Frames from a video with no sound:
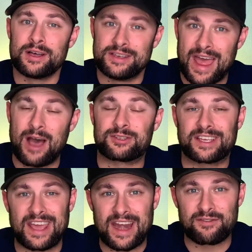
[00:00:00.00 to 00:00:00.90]
Now, to
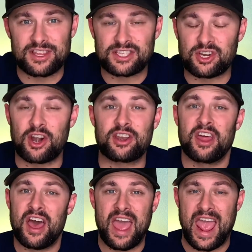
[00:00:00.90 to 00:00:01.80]
get everything started,
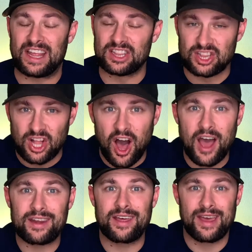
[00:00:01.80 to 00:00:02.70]
a
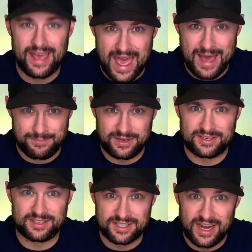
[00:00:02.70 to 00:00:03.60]
lot happened
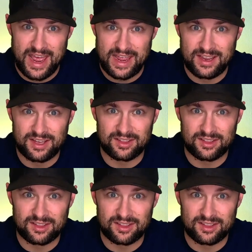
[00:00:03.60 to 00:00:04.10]
today.